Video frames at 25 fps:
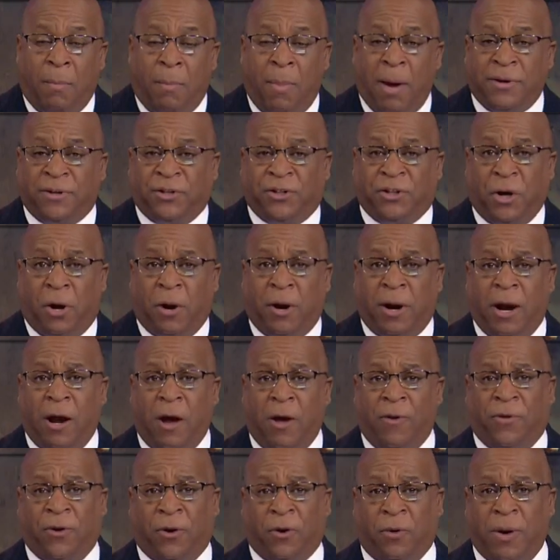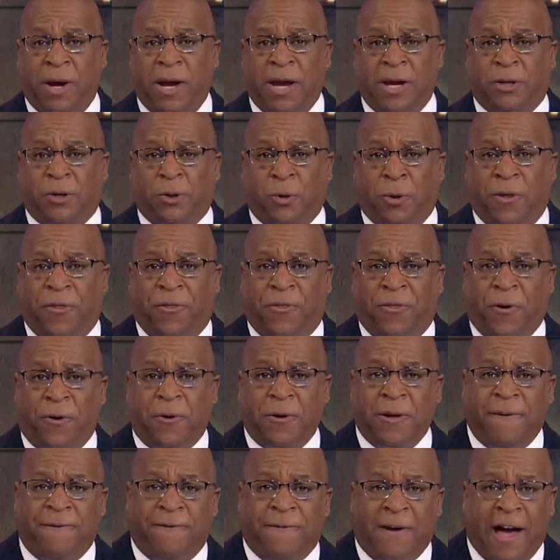MedStar Health agrees to a
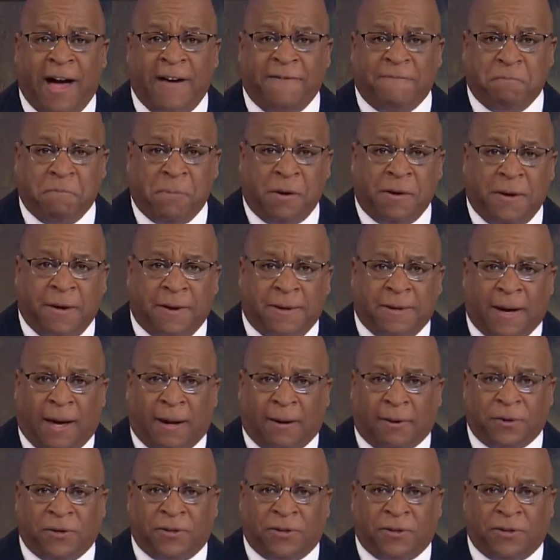$35 million